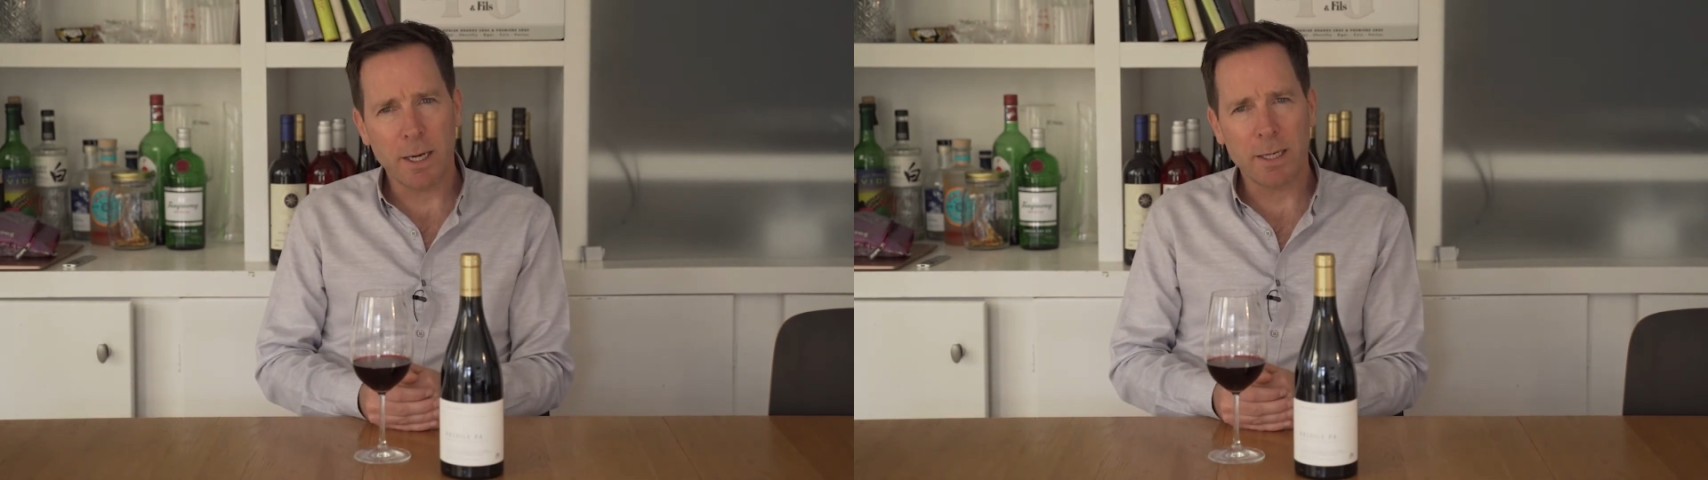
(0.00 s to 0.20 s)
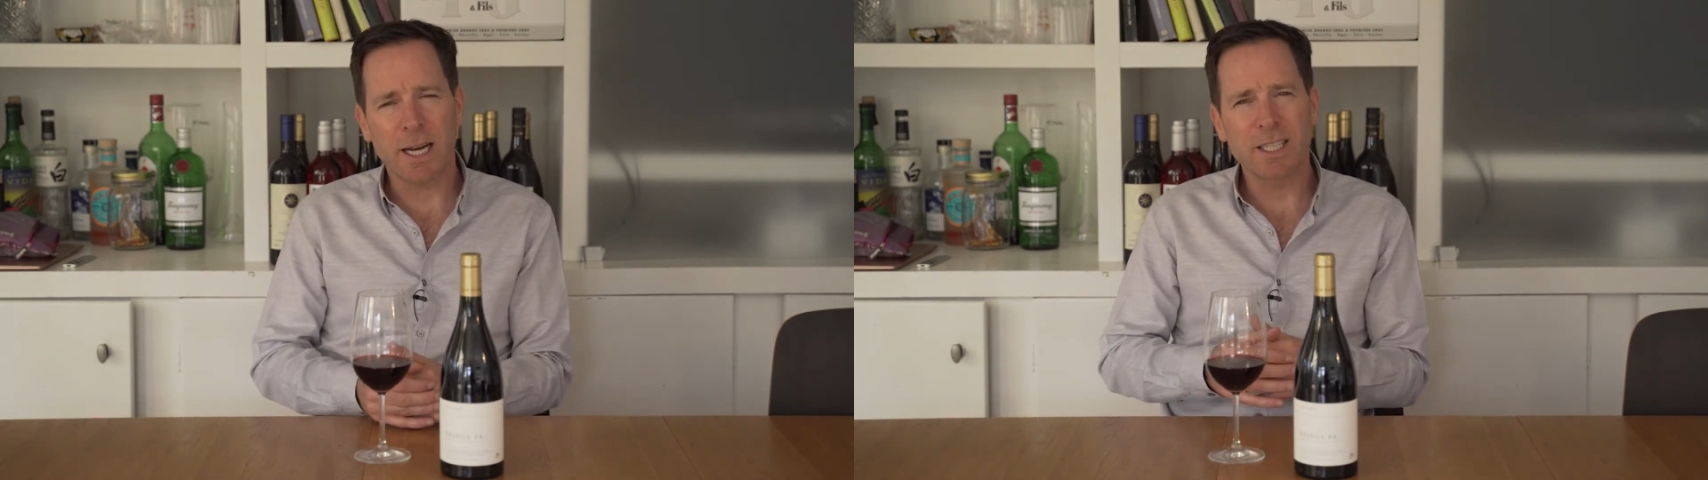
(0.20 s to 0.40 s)

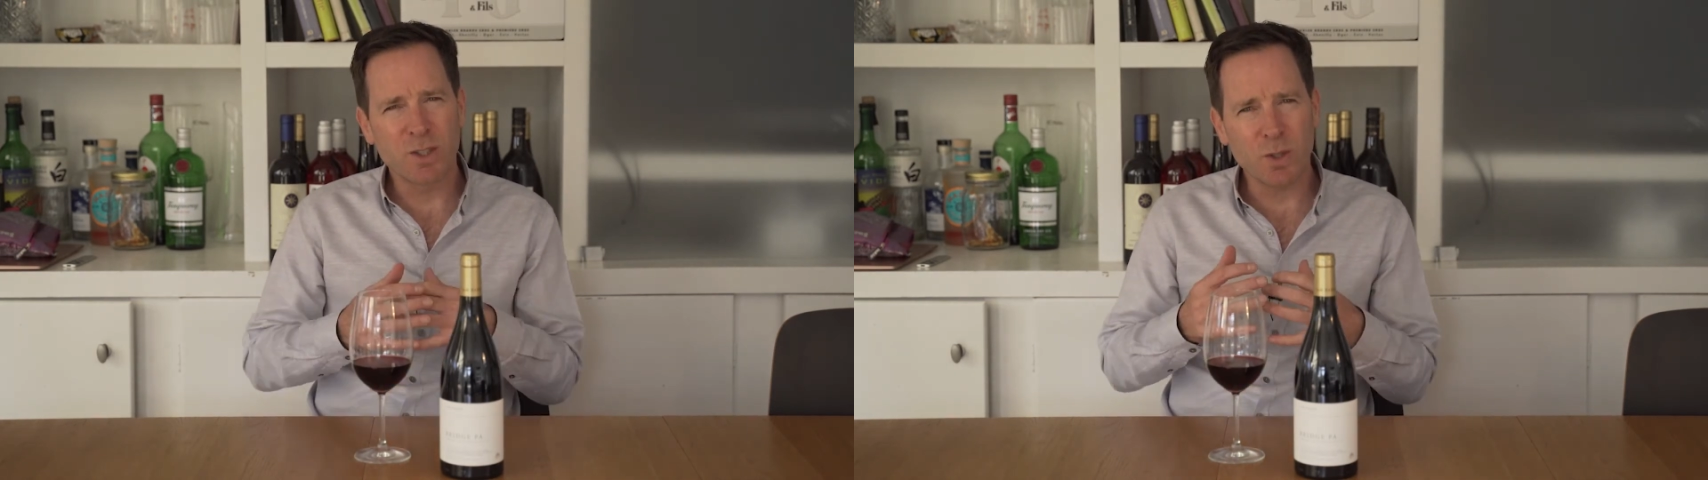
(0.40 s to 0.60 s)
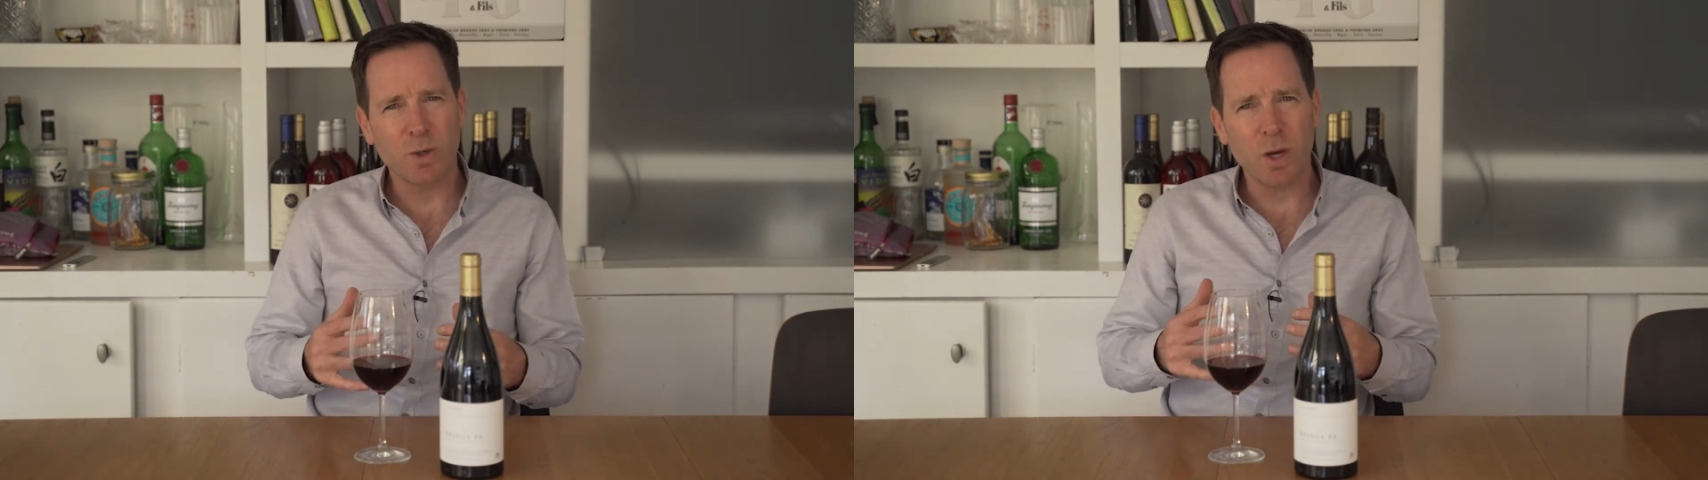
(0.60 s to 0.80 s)
I
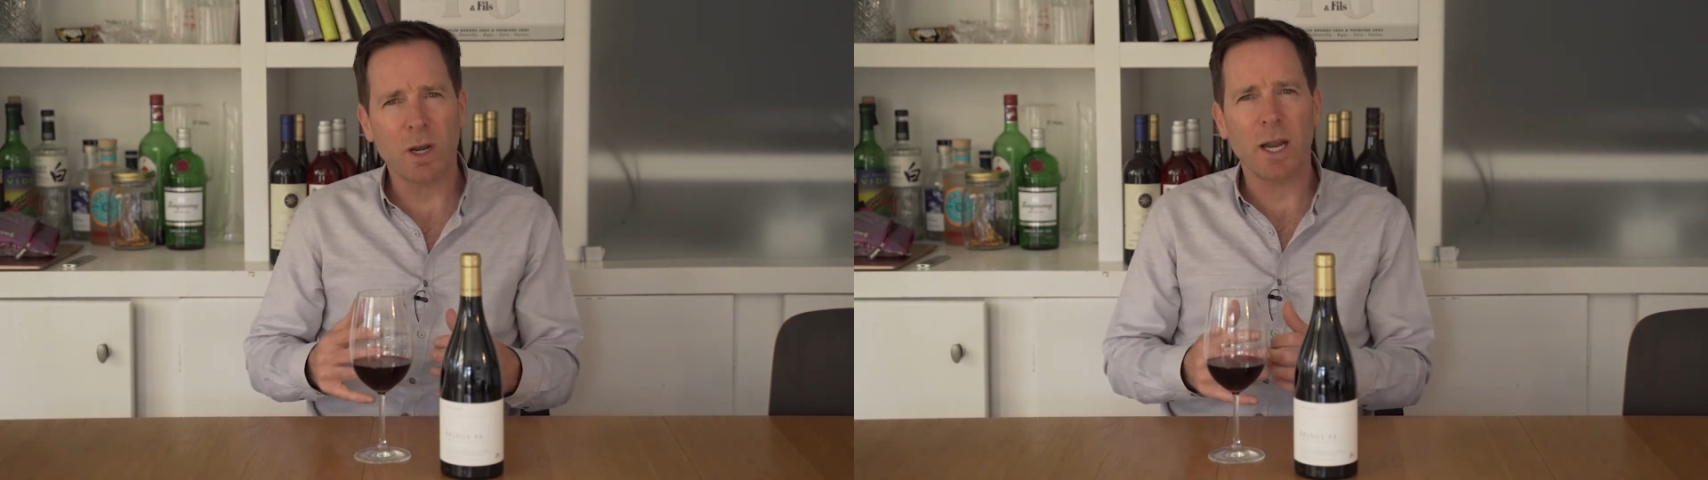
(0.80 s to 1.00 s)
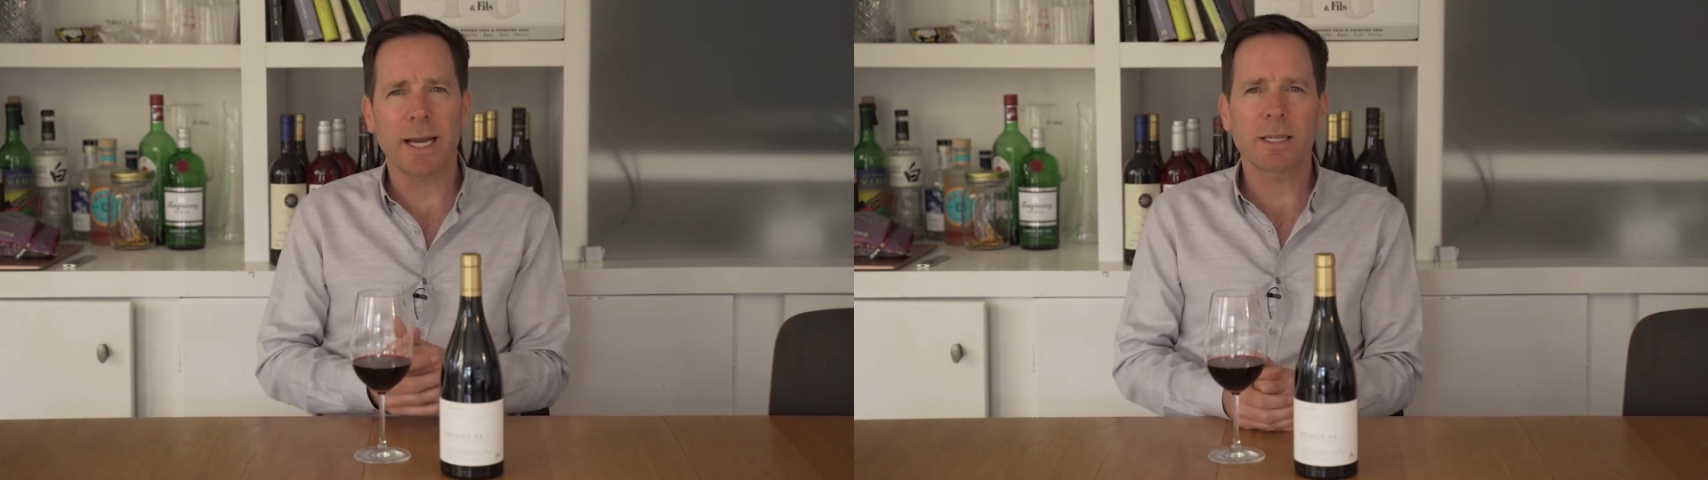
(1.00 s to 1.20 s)
do
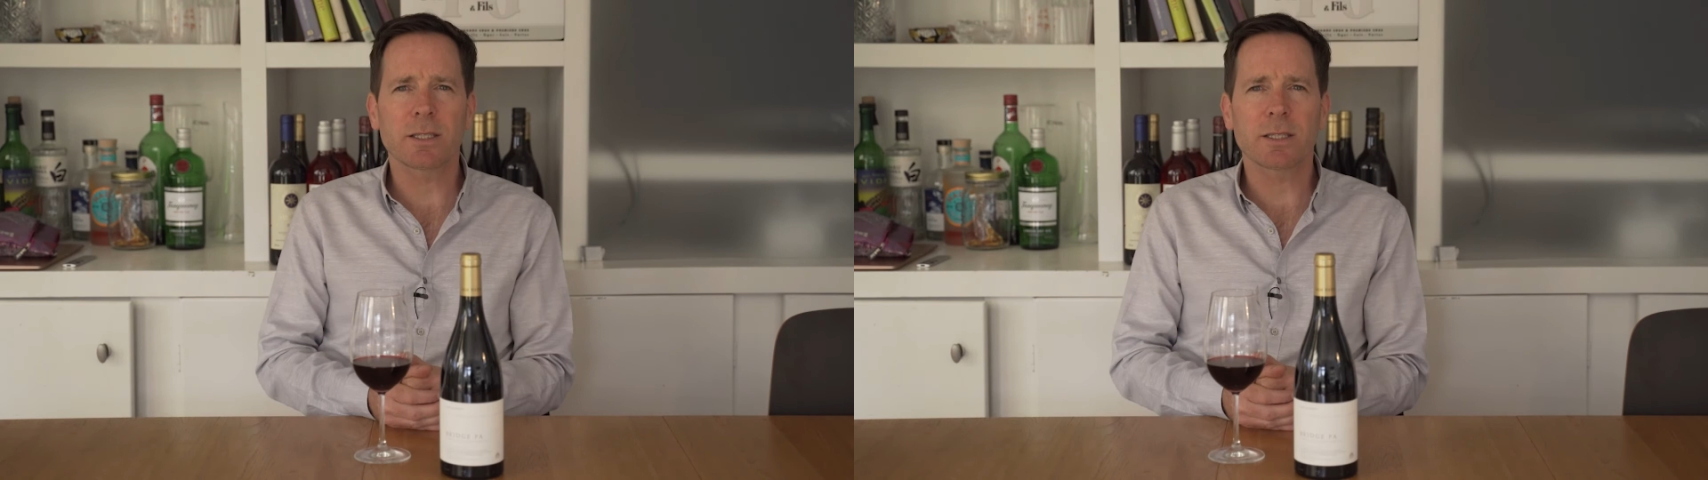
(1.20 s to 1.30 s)
not like